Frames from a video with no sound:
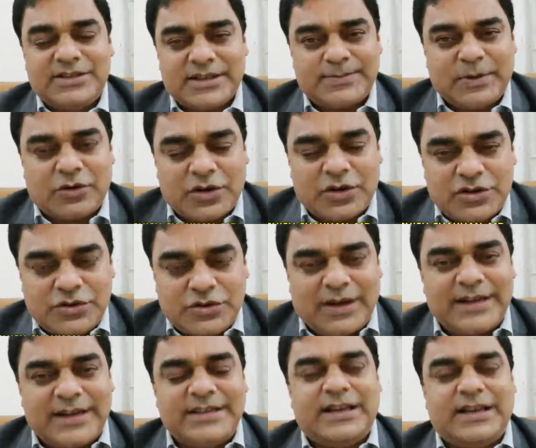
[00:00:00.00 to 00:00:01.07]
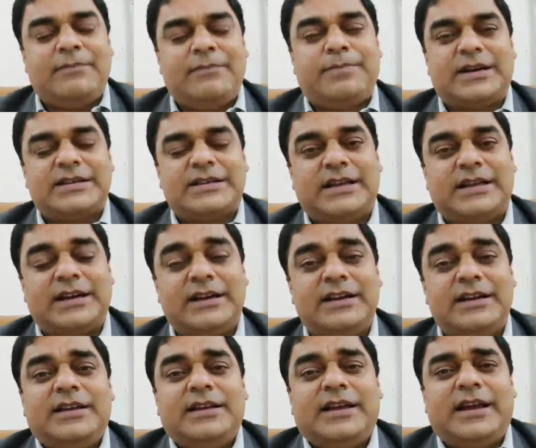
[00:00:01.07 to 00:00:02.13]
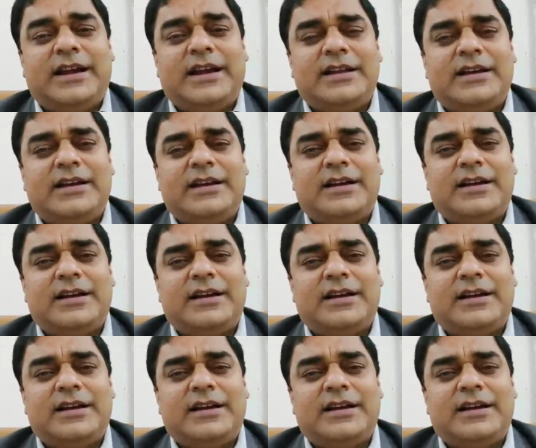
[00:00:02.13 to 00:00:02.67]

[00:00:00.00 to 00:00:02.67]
Just because you are a young person and